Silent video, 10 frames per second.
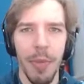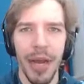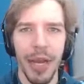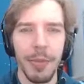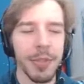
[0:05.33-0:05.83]

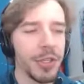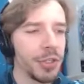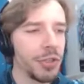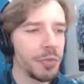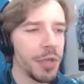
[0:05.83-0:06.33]
name is Dutch
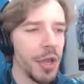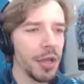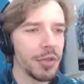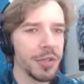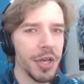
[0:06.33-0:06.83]
Doomsday, and
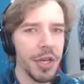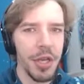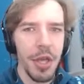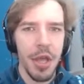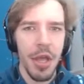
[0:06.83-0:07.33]
today
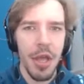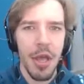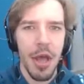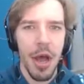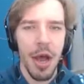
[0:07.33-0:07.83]

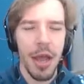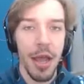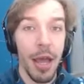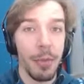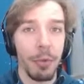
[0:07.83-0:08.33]
I
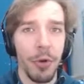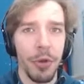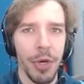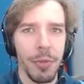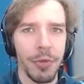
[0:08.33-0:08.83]
am uploading
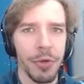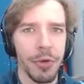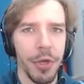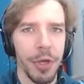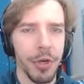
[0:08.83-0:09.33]
an episode,
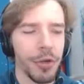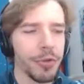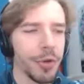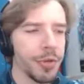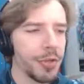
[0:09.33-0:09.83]
and
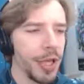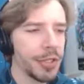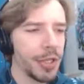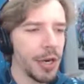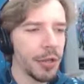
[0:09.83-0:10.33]
contrary to last
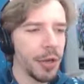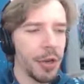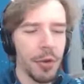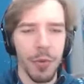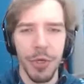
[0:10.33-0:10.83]
Saturday,
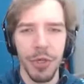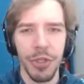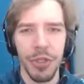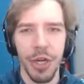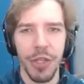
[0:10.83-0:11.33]

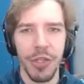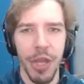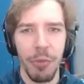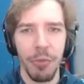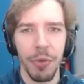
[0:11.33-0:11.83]
which I
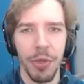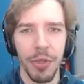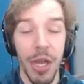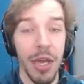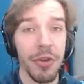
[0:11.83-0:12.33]
skipped because
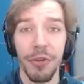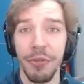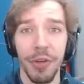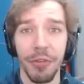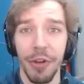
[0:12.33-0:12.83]
I couldn't
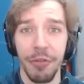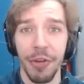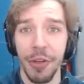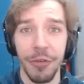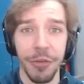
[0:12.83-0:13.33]
think of anything
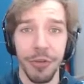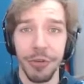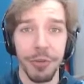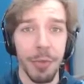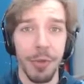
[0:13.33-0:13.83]
interesting to
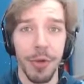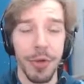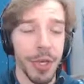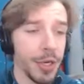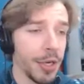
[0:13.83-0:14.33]
upload,
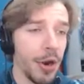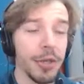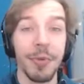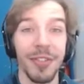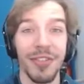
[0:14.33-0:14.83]
and Hearts
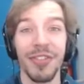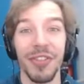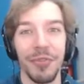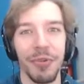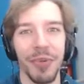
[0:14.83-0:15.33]
Medicine is just
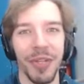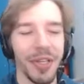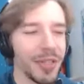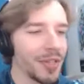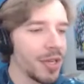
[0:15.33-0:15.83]
for the
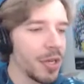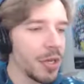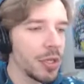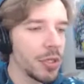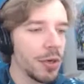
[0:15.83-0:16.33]
weekdays.
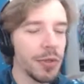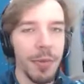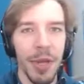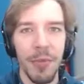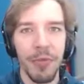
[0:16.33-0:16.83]
So, to
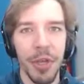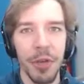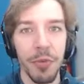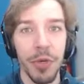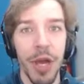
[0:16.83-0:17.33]
make up for that,
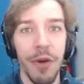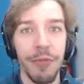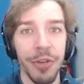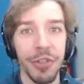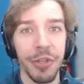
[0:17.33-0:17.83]
we're now
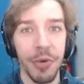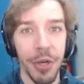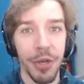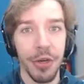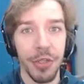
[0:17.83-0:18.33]
finishing
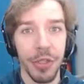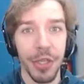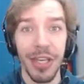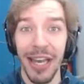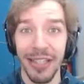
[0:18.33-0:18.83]
Radiology.
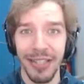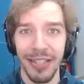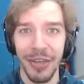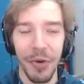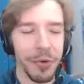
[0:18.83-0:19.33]
Yes, I
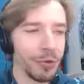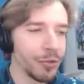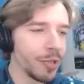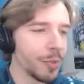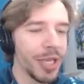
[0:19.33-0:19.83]
know,
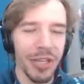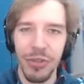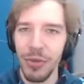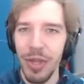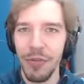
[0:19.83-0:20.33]
usually we get
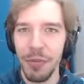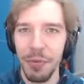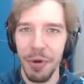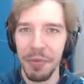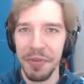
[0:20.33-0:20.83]
two levels per
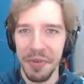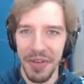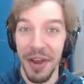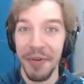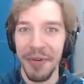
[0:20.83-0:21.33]
episode,
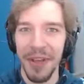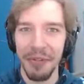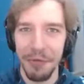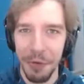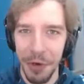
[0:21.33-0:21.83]
now you get
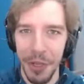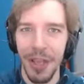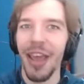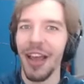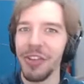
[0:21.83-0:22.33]
three.
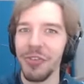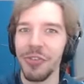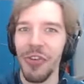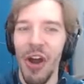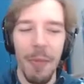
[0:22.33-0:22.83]
Extra
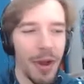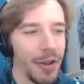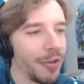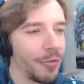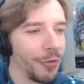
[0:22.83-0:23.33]
drama,
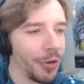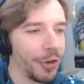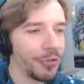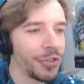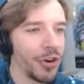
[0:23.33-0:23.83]
free
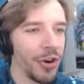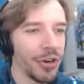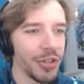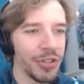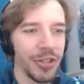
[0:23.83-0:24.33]
of
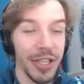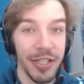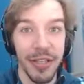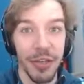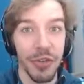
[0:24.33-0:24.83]
charge. That's
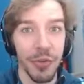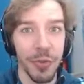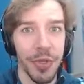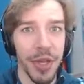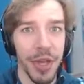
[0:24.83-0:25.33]
the Dutch
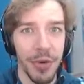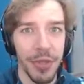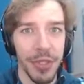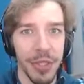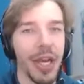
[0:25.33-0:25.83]
Doomsday
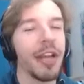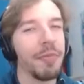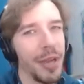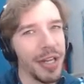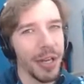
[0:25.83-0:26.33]
guarantee. I have
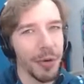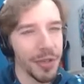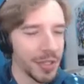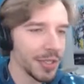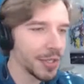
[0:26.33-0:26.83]
many
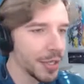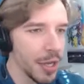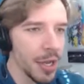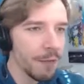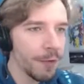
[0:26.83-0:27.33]
guarantees.
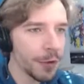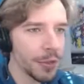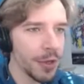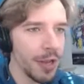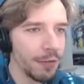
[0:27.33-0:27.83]
First,
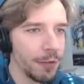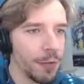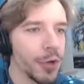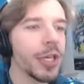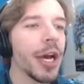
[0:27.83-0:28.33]
level
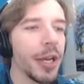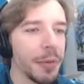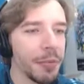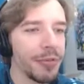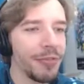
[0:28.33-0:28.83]
49,
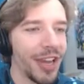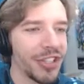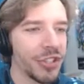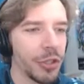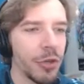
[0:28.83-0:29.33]

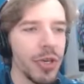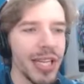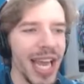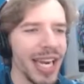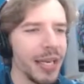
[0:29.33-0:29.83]
perfection. Don't let
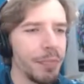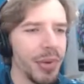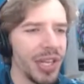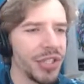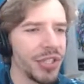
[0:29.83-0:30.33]
any
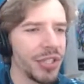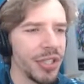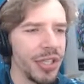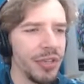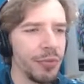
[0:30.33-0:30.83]
patients
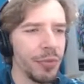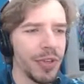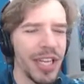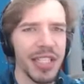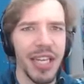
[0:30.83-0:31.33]
leave with
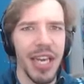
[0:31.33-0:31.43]
less than 8